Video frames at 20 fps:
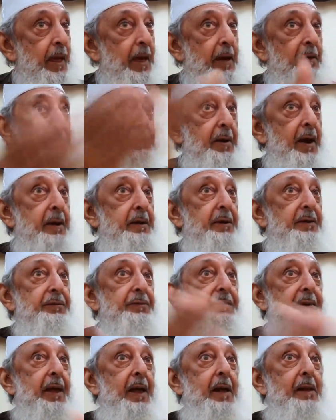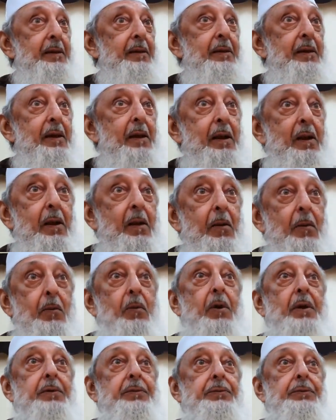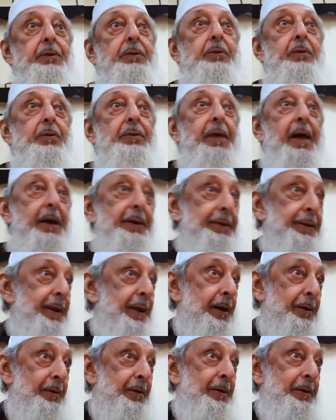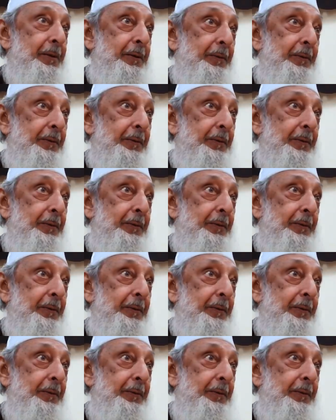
Afghanistan wants to do that now.